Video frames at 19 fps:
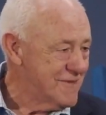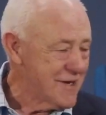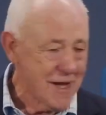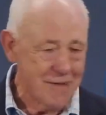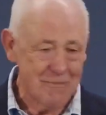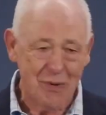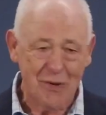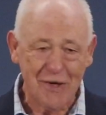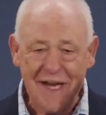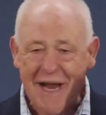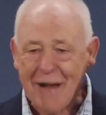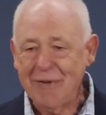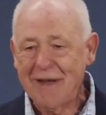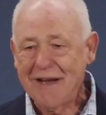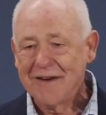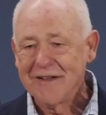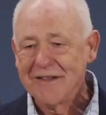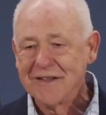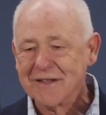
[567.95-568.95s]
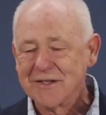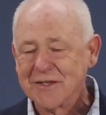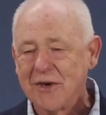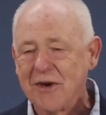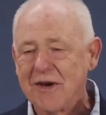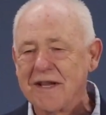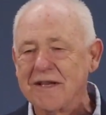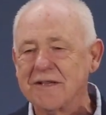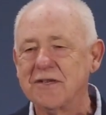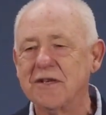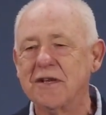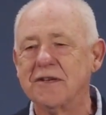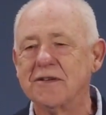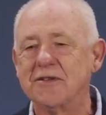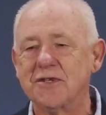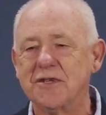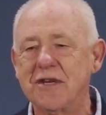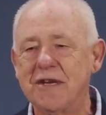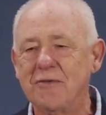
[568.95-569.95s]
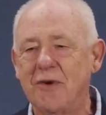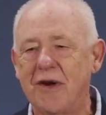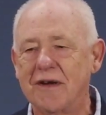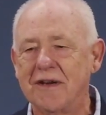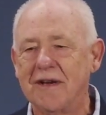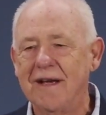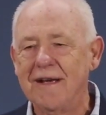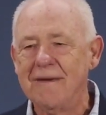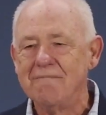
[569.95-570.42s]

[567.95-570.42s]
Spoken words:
And put it up here on the screens here to see what